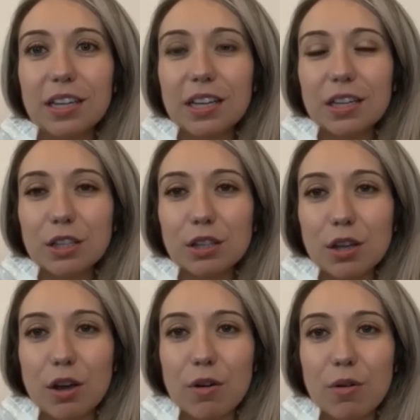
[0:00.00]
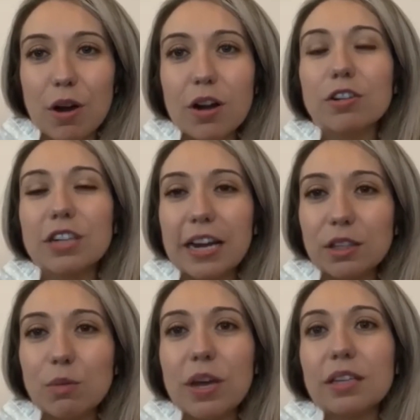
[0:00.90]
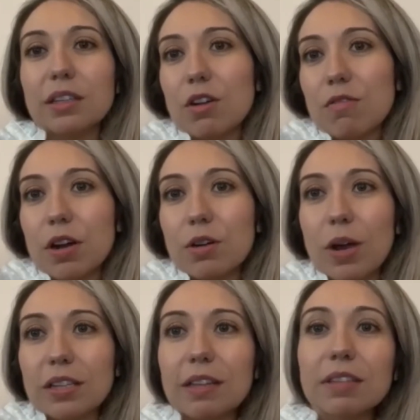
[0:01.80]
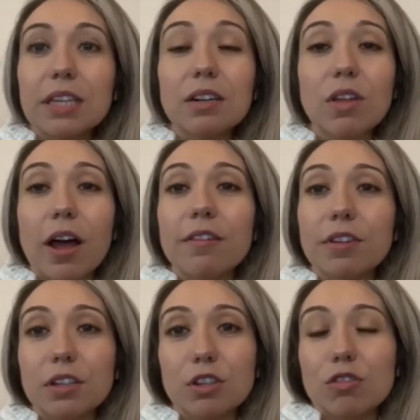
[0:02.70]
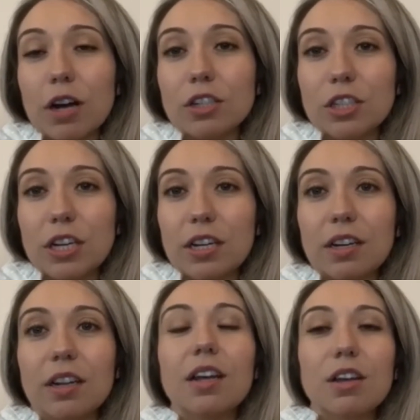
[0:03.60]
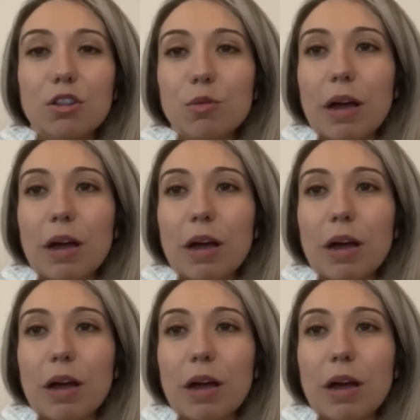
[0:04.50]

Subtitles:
So, and our taxiways and our runways. I've seen a lot of construction throughout the